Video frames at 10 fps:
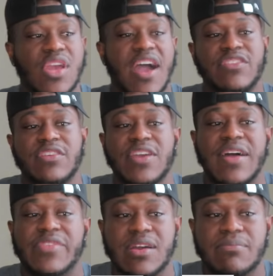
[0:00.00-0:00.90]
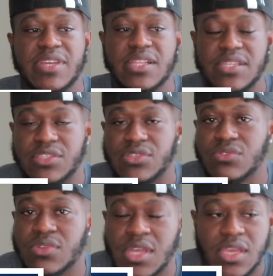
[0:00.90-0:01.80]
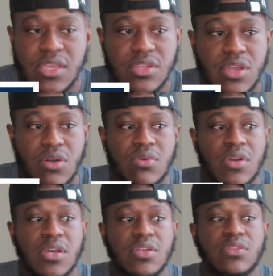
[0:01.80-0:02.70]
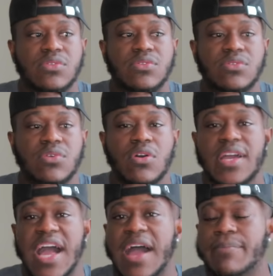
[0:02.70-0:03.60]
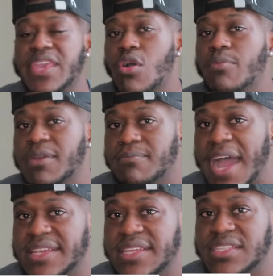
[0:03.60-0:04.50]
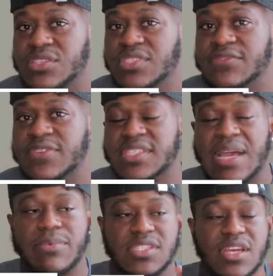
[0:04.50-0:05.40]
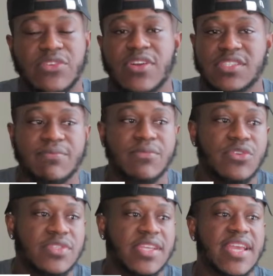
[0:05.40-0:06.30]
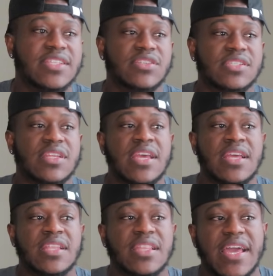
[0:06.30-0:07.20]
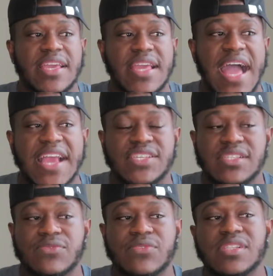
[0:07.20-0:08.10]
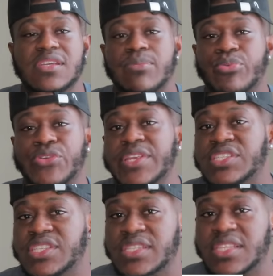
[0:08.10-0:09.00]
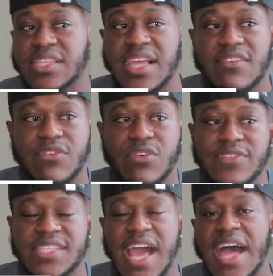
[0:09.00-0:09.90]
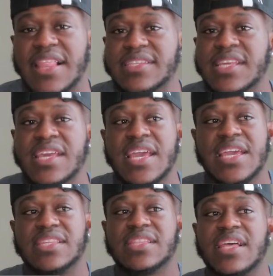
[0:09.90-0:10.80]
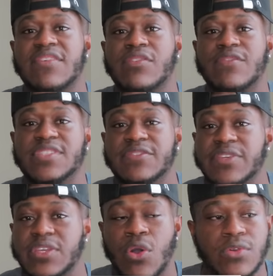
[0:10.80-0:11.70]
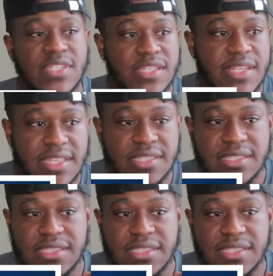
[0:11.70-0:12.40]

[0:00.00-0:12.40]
You have to have the ability to, you know, to be open-minded to different type of genres of music and just like actually really appreciate the level of talent and the level of difficulty that